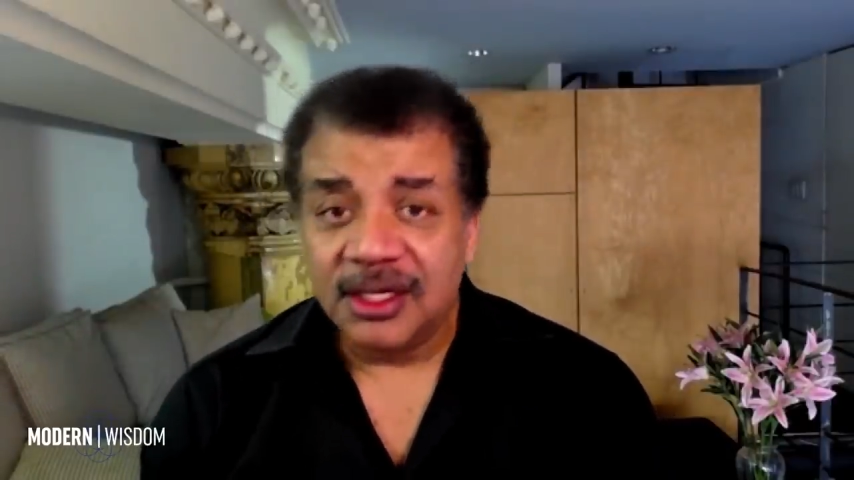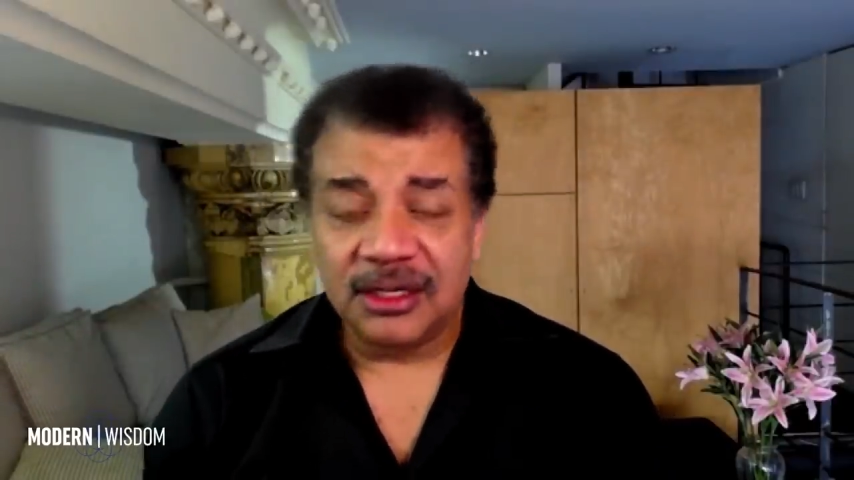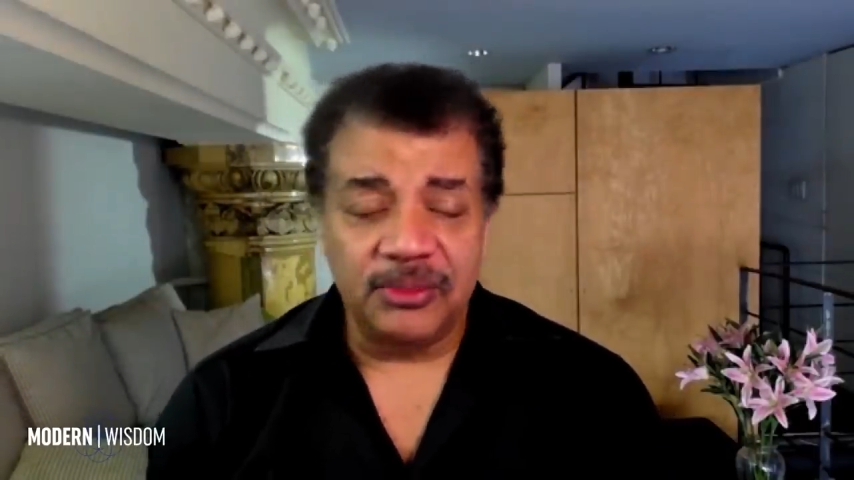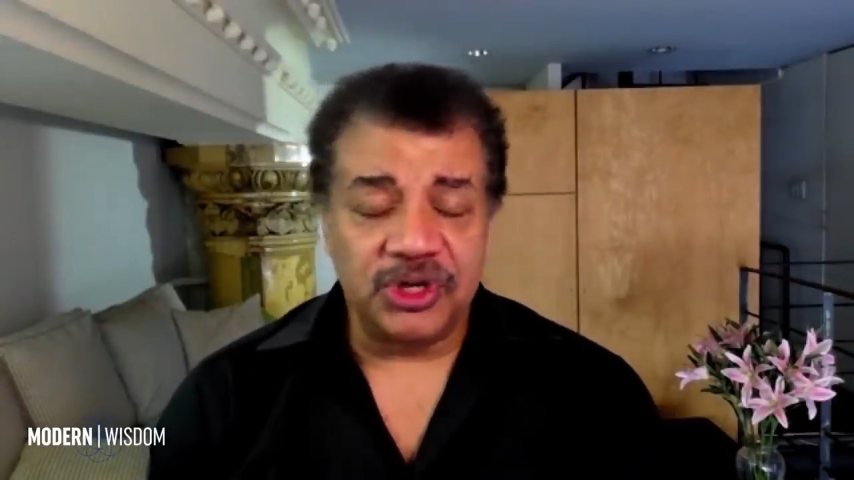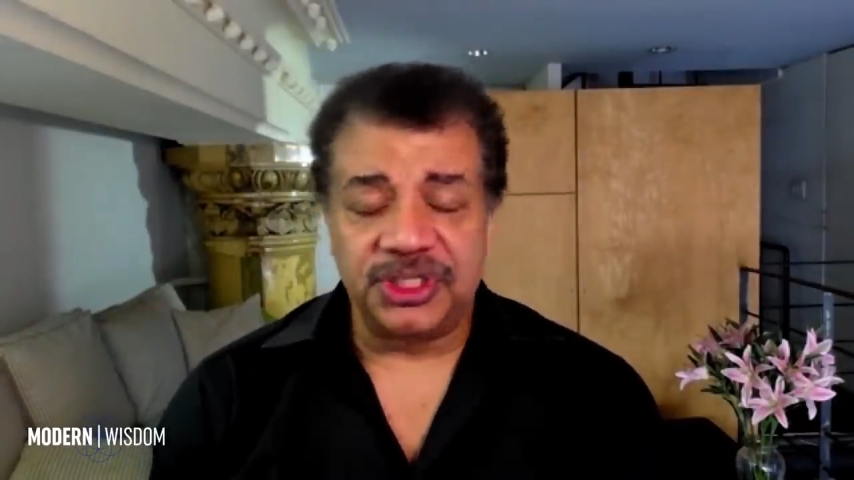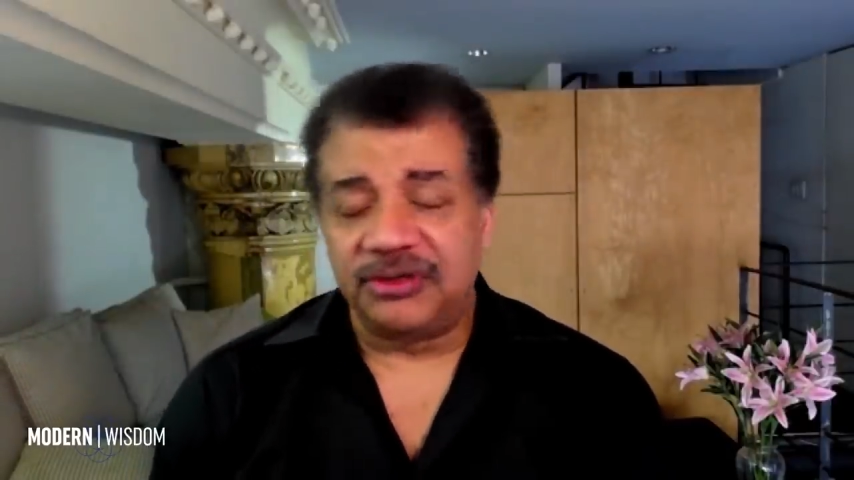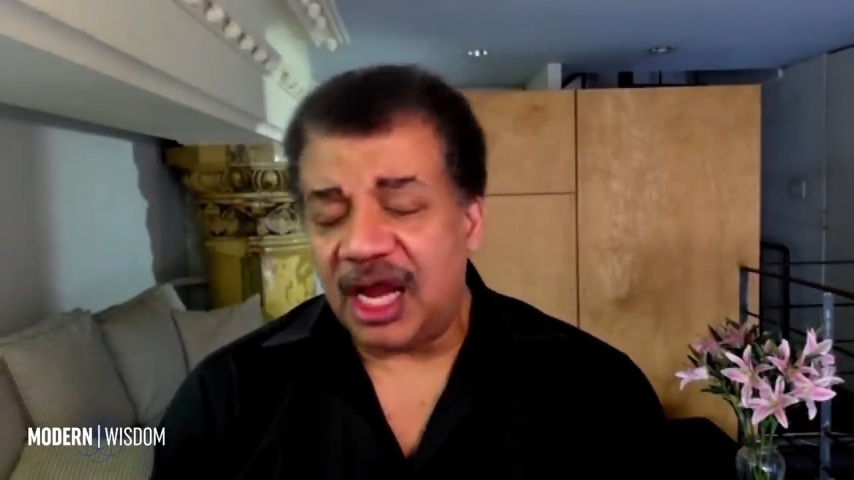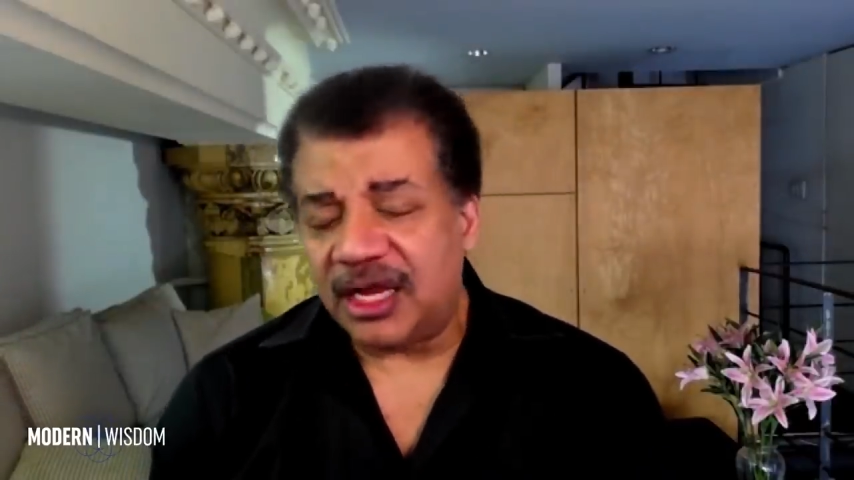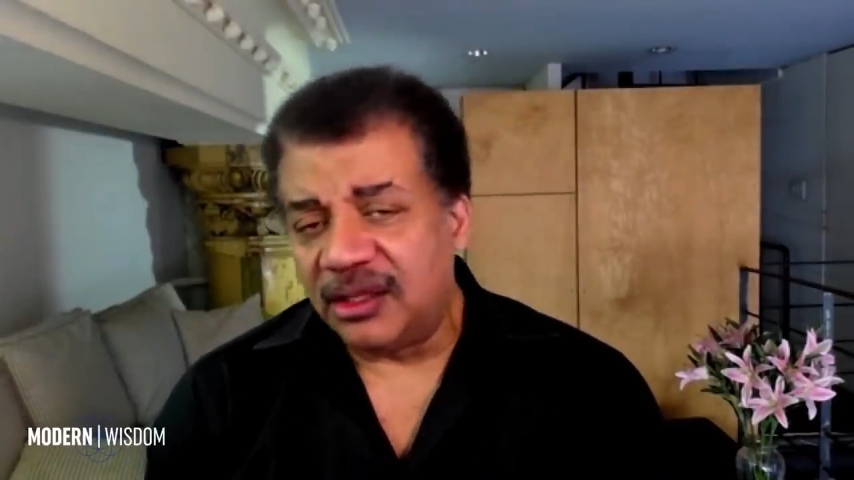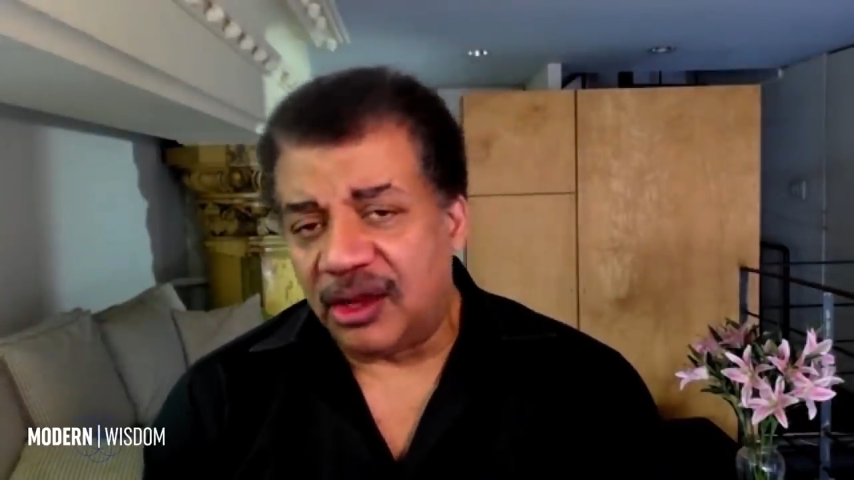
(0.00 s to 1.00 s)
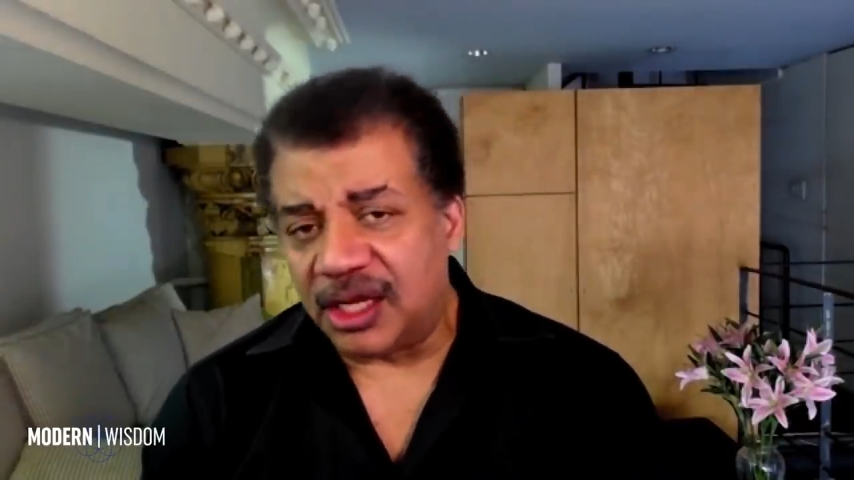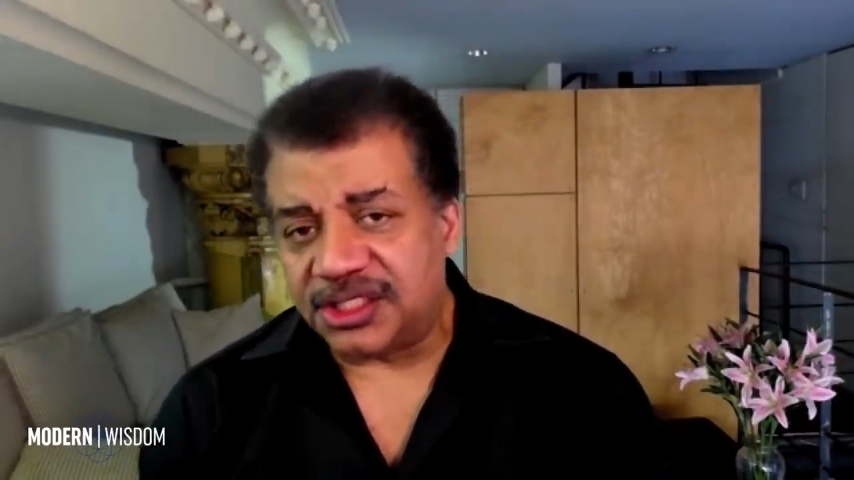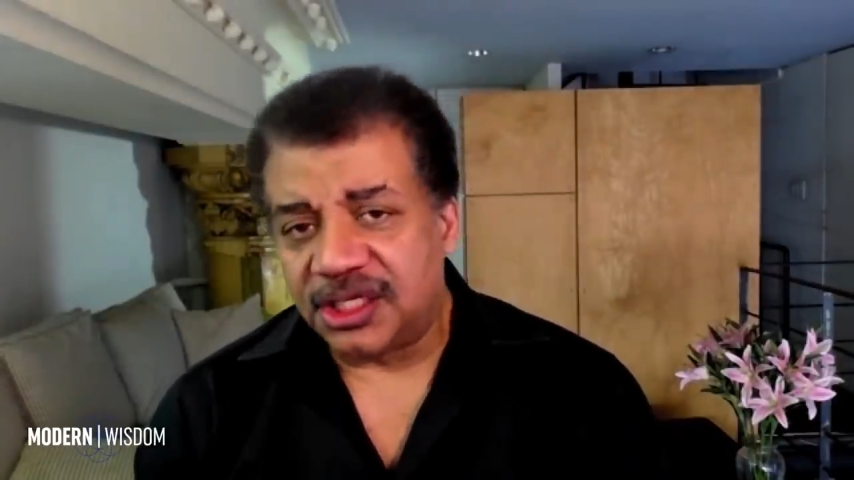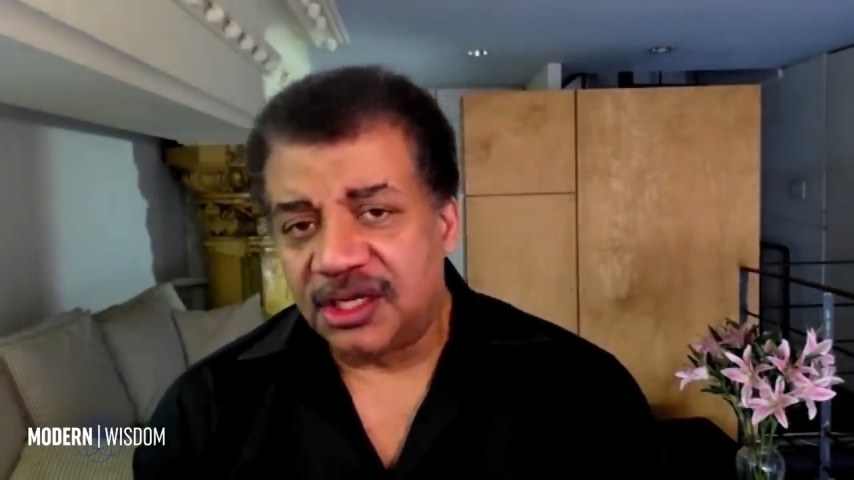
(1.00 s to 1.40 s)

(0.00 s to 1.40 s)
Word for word: commercial rocket launch.